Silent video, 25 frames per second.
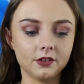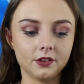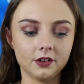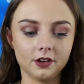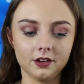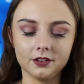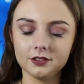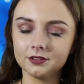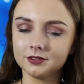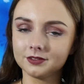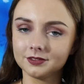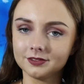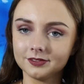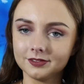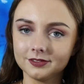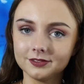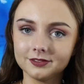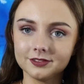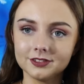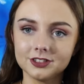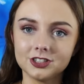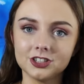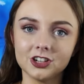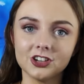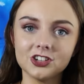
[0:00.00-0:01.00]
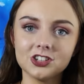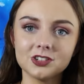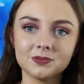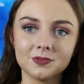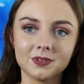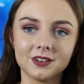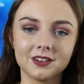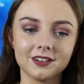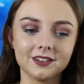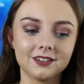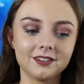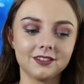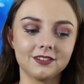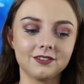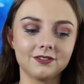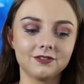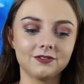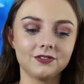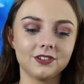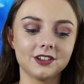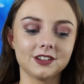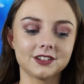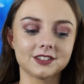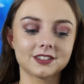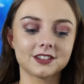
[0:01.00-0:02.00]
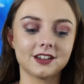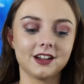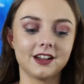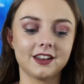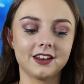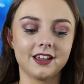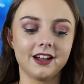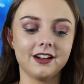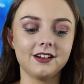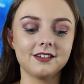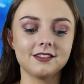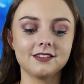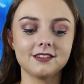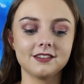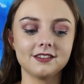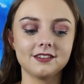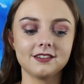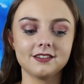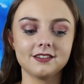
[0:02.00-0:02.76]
Oh, Judgment, first card out.